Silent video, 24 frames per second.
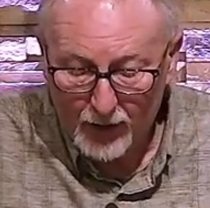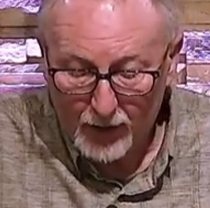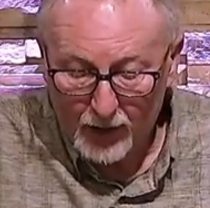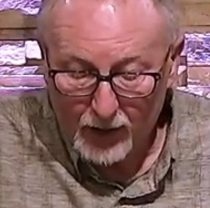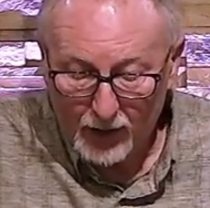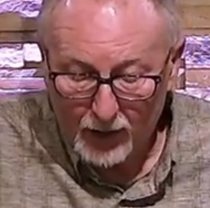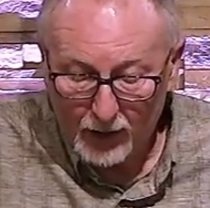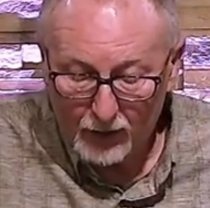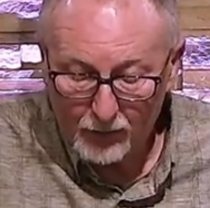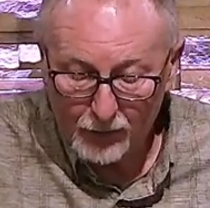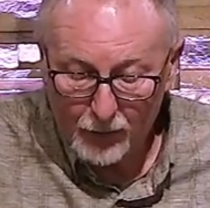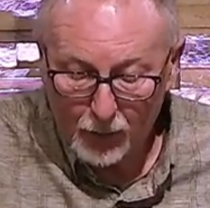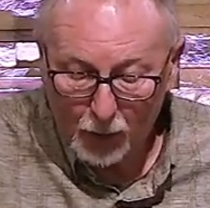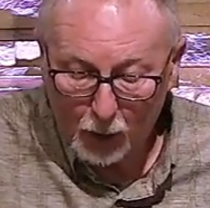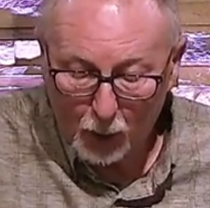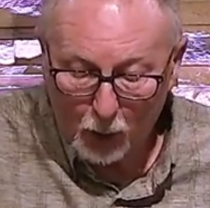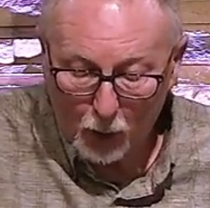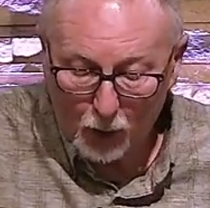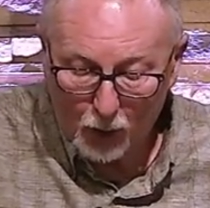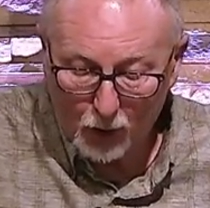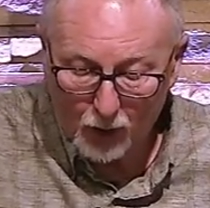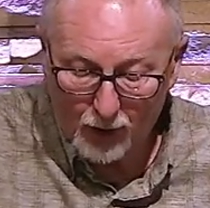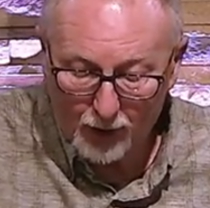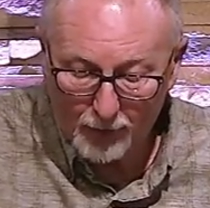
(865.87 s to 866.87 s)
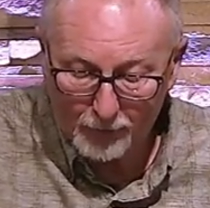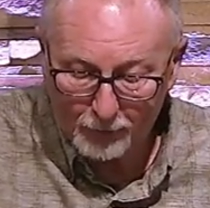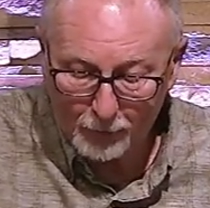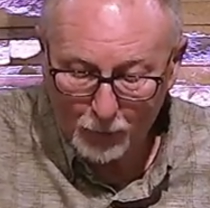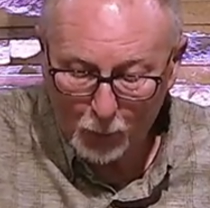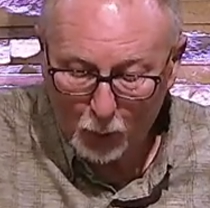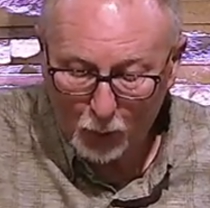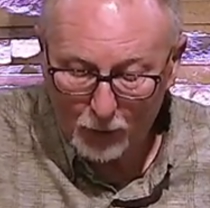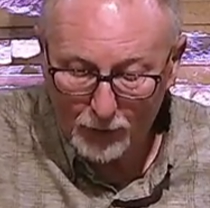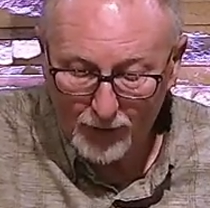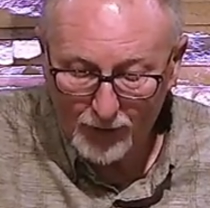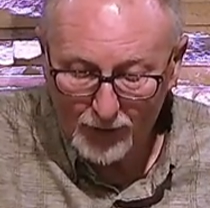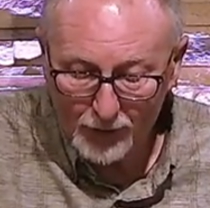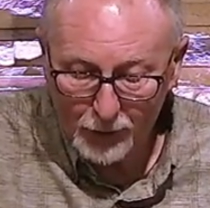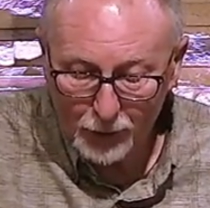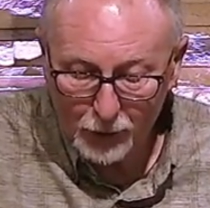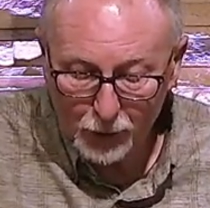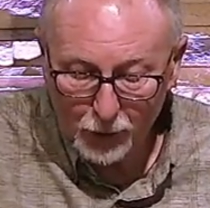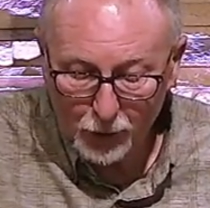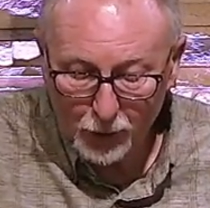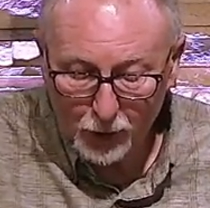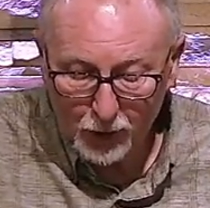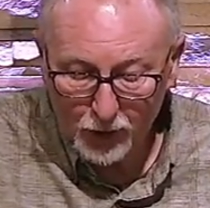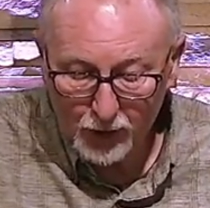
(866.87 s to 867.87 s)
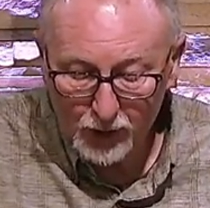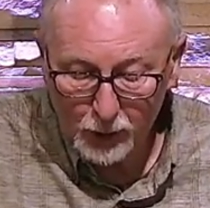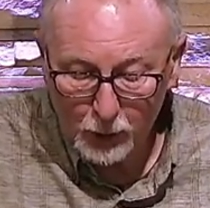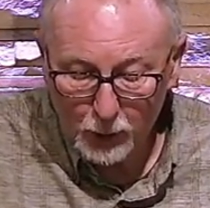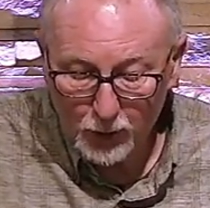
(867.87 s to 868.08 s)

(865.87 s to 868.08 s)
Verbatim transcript: of the Lord, nor be discouraged